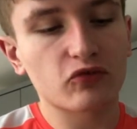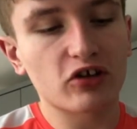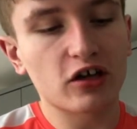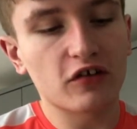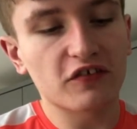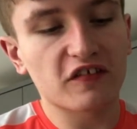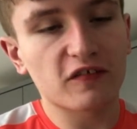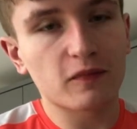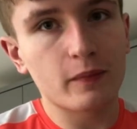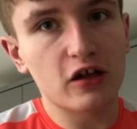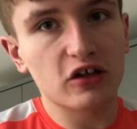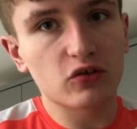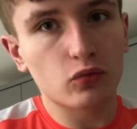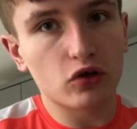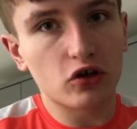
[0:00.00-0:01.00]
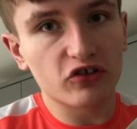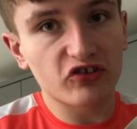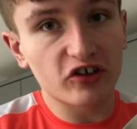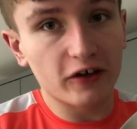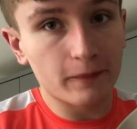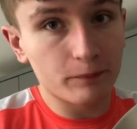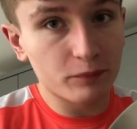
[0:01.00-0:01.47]
trying not to spill the
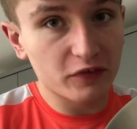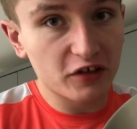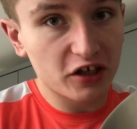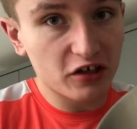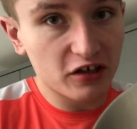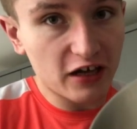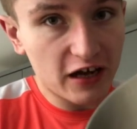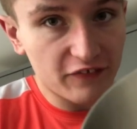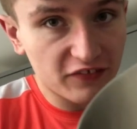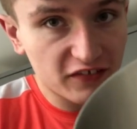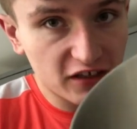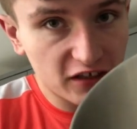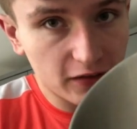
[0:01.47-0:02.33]
water. You can kind of see